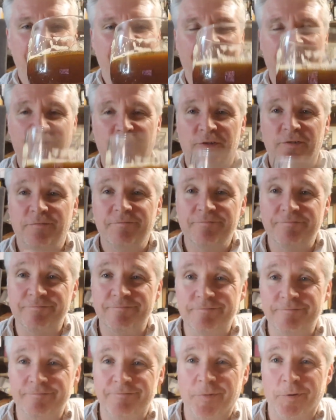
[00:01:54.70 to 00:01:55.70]
Ah, sure,
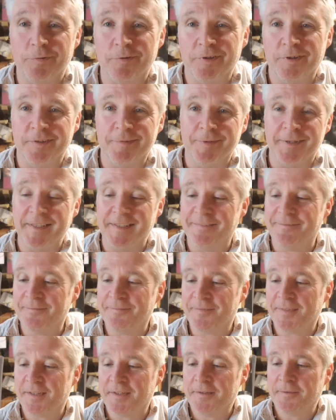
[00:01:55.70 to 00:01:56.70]
won't hurt me.
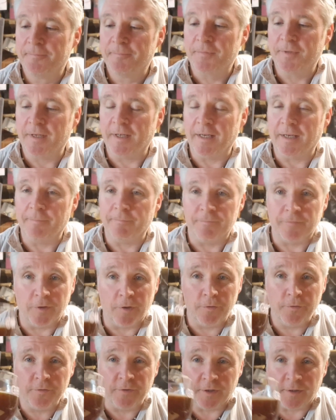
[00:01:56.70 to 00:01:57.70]

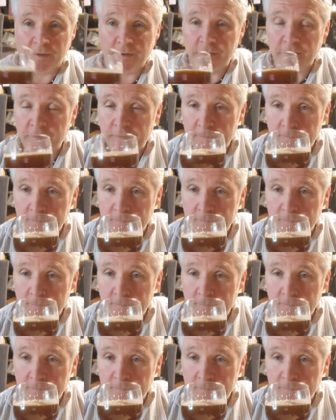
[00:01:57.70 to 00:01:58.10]
Nose on it.